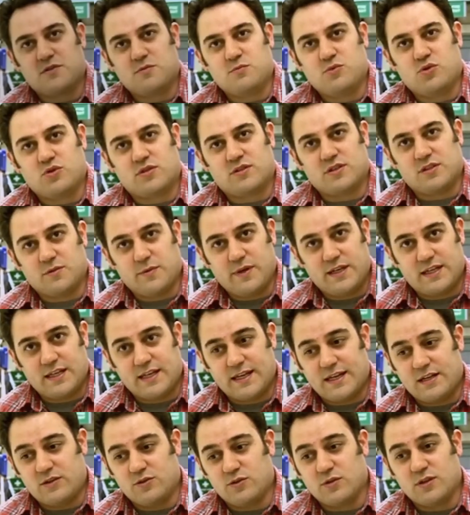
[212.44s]
are immortal. We can
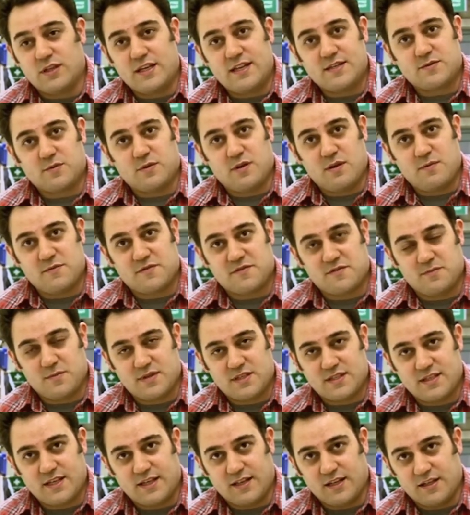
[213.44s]
get all these worms from a
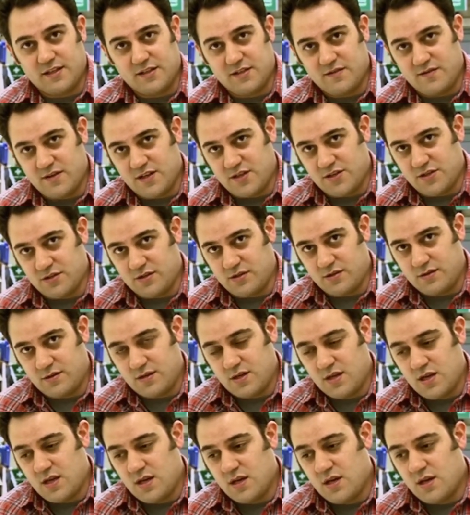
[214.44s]
single individual.
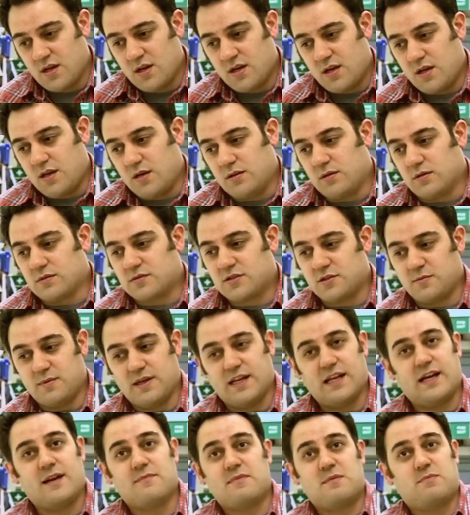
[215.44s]
It'd also
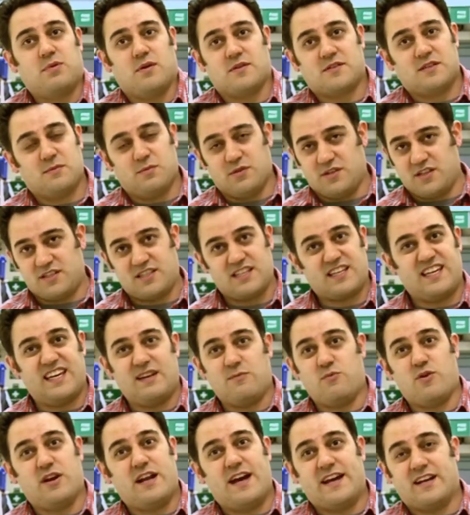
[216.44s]
be possible just to
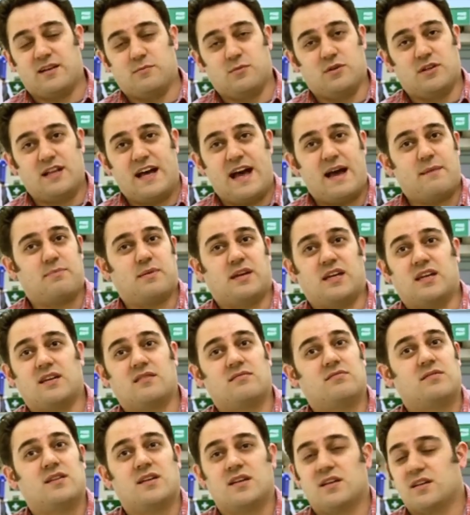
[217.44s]
keep one animal happy.
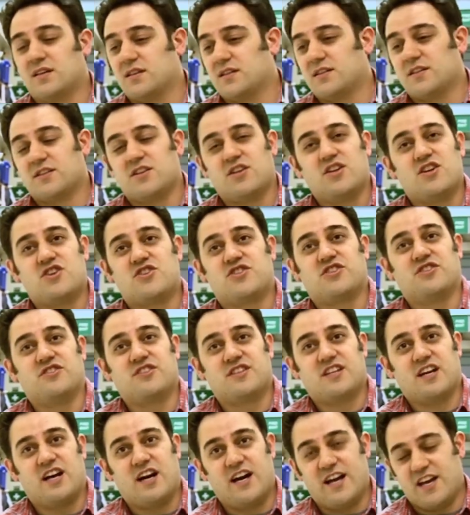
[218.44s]
It
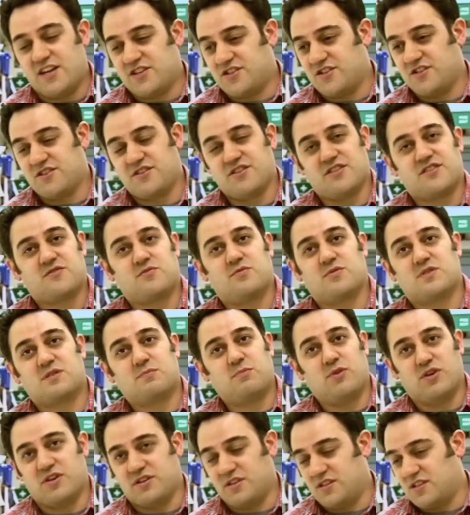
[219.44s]
shouldn't die, it should just
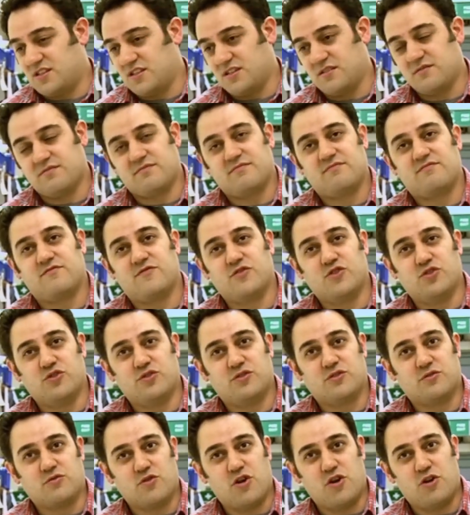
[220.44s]
respond to
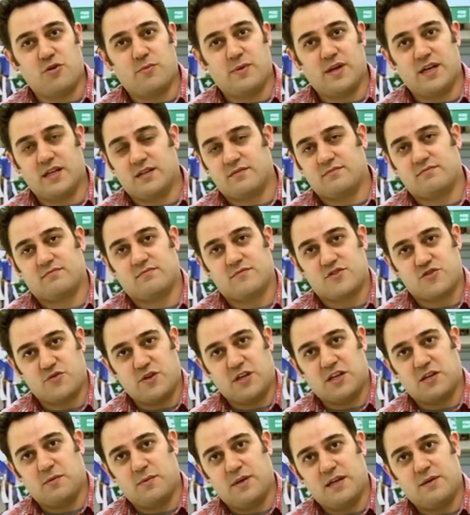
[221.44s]
food, grow a bit,
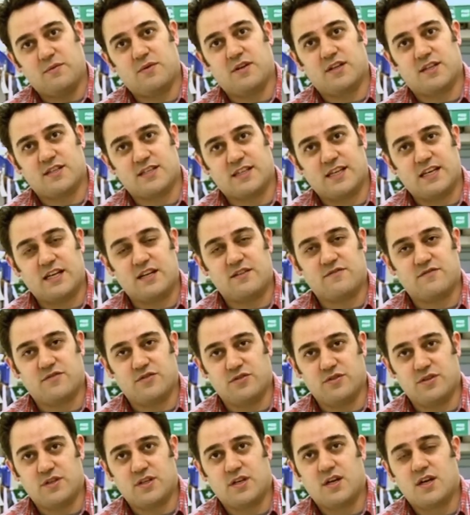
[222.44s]
shrink a bit when it doesn't get any
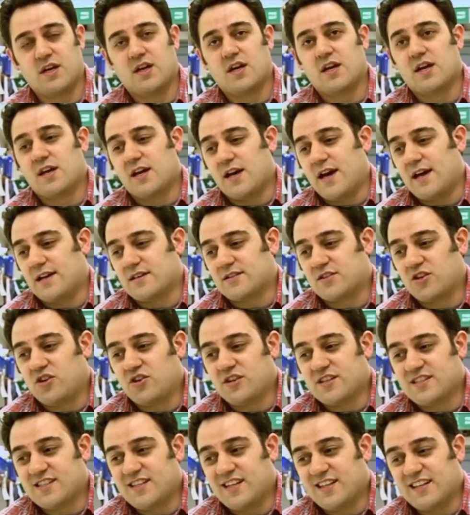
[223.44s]
food. And as
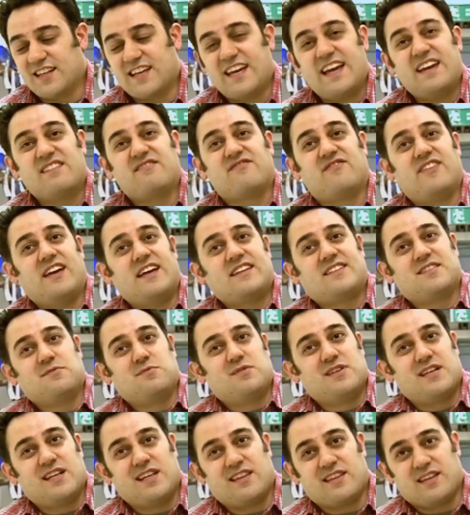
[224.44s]
long as it didn't get infected
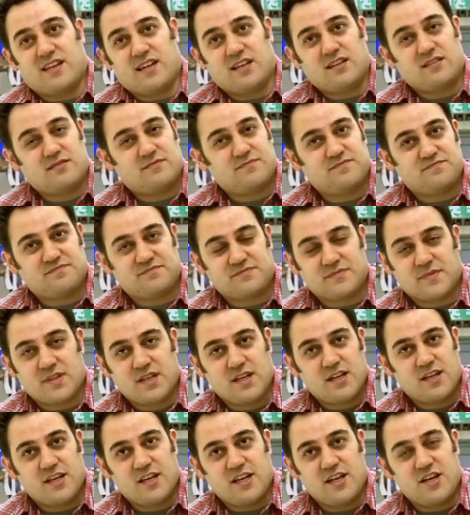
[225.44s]
with anything,
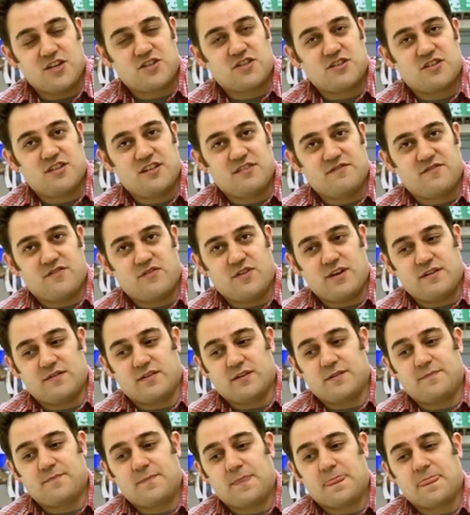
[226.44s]
it should live
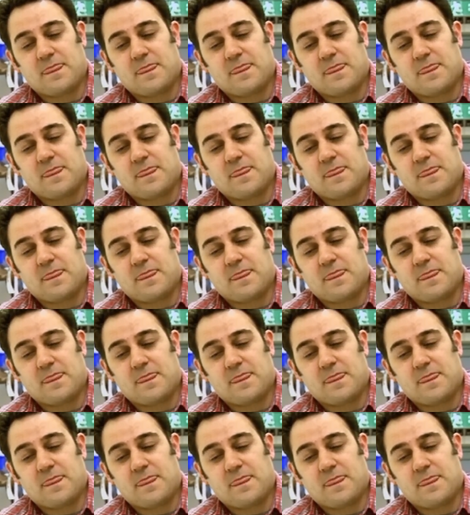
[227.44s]
forever.